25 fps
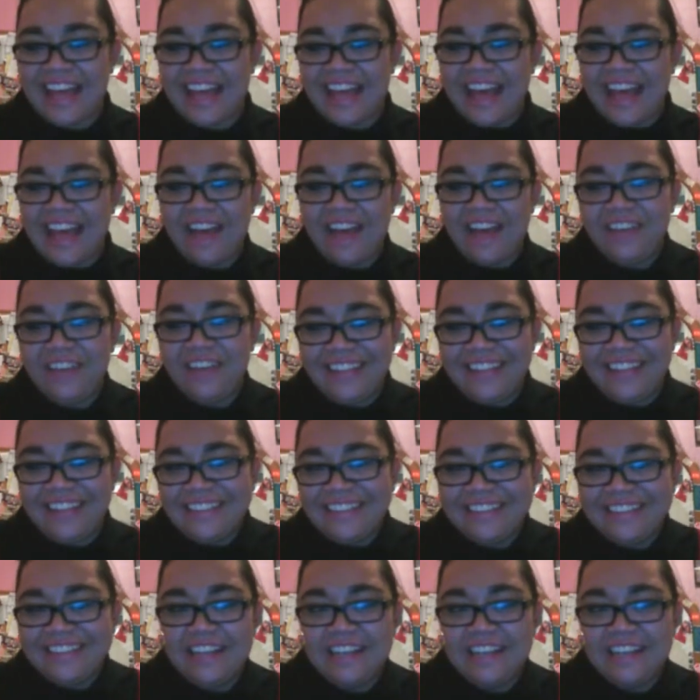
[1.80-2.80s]
Howdy!
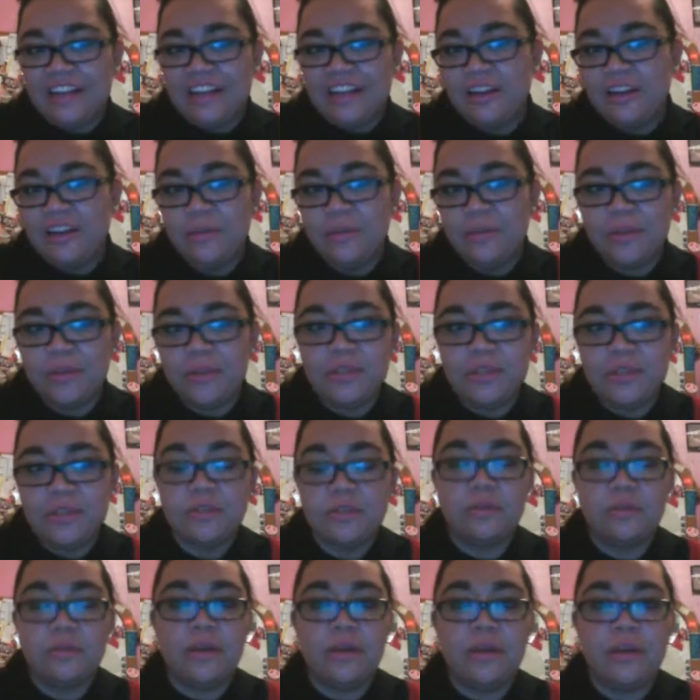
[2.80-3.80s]
Um,
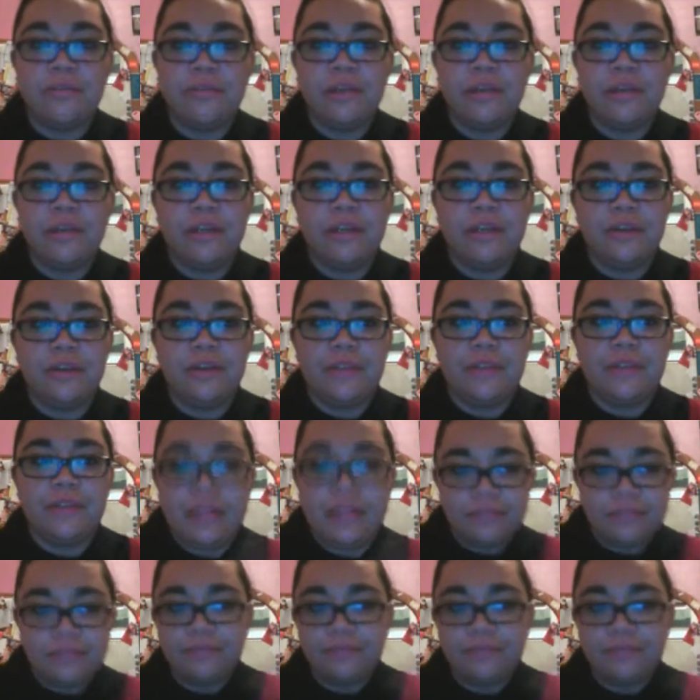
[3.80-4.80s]
so I figured that
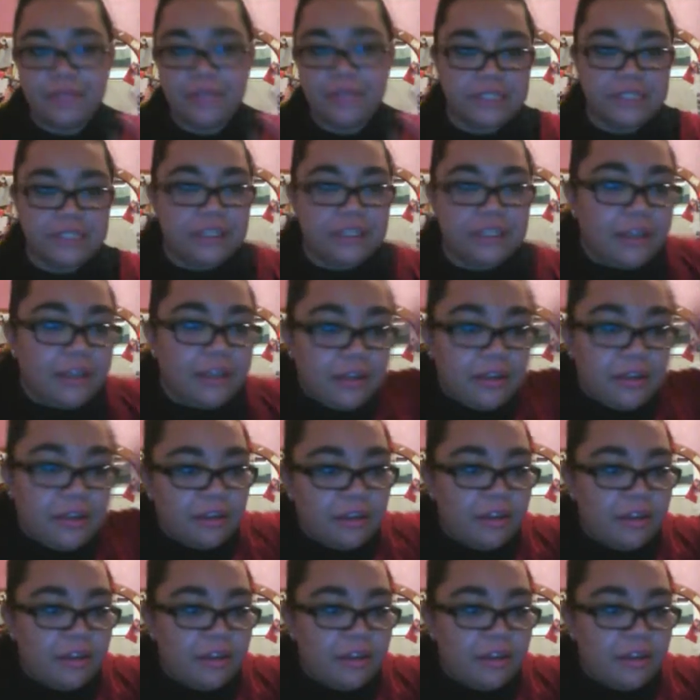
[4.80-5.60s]
facing